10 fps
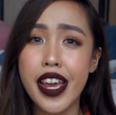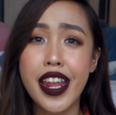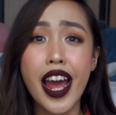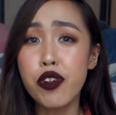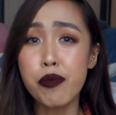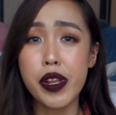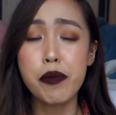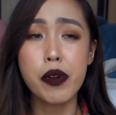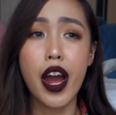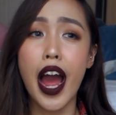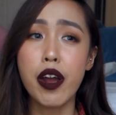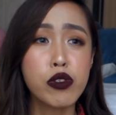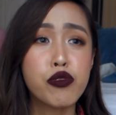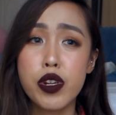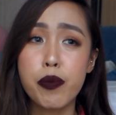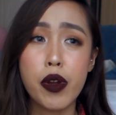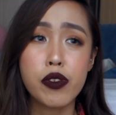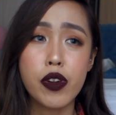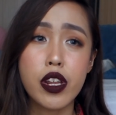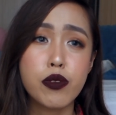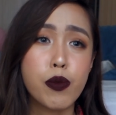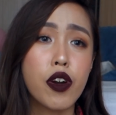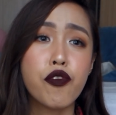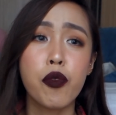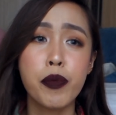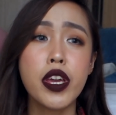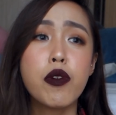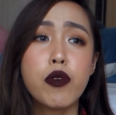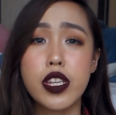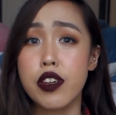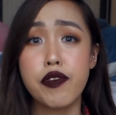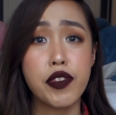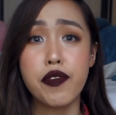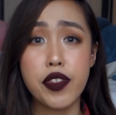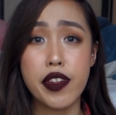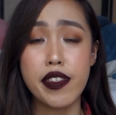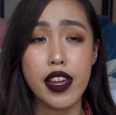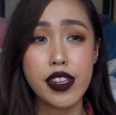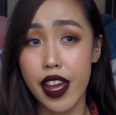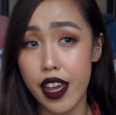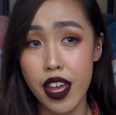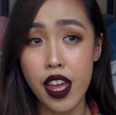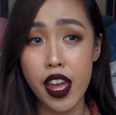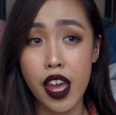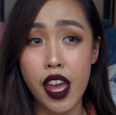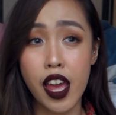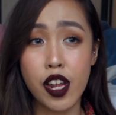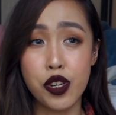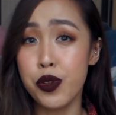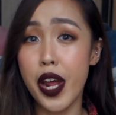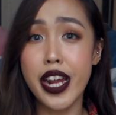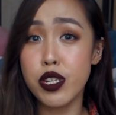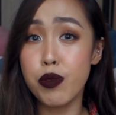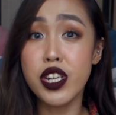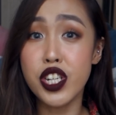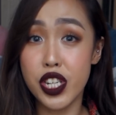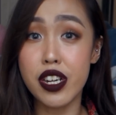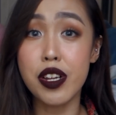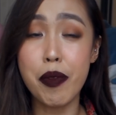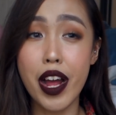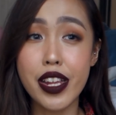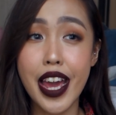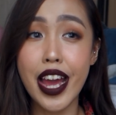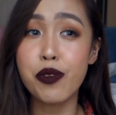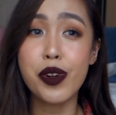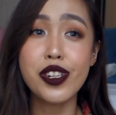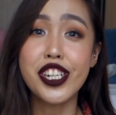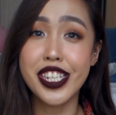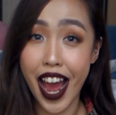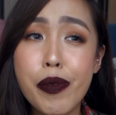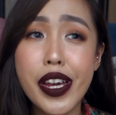And I don't blame her. I was really paranoid as well. For me, it was like a 50-50 thing. Like, dude, I just want to chill in Bali. I don't want to die.